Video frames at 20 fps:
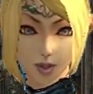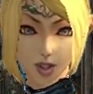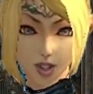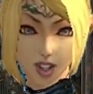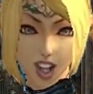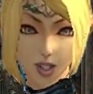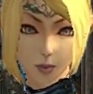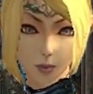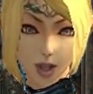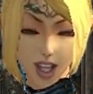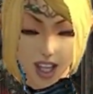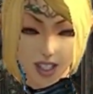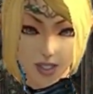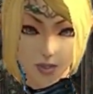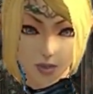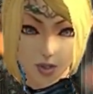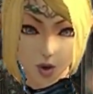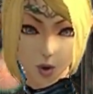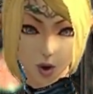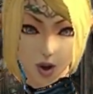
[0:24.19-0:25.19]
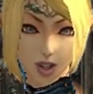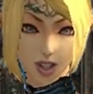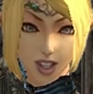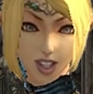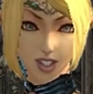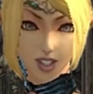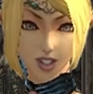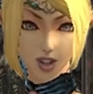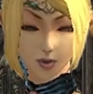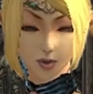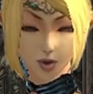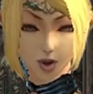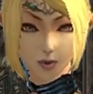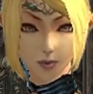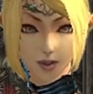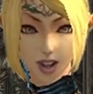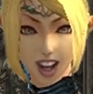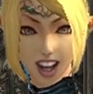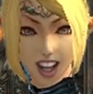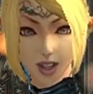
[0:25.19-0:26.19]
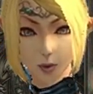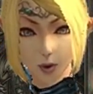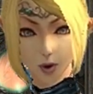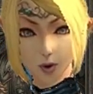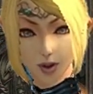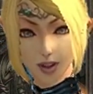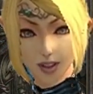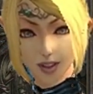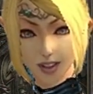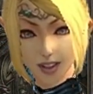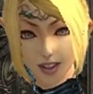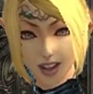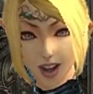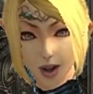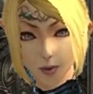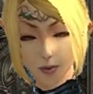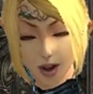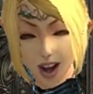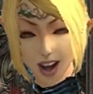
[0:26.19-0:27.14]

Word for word: Just because of the quality server, experienced team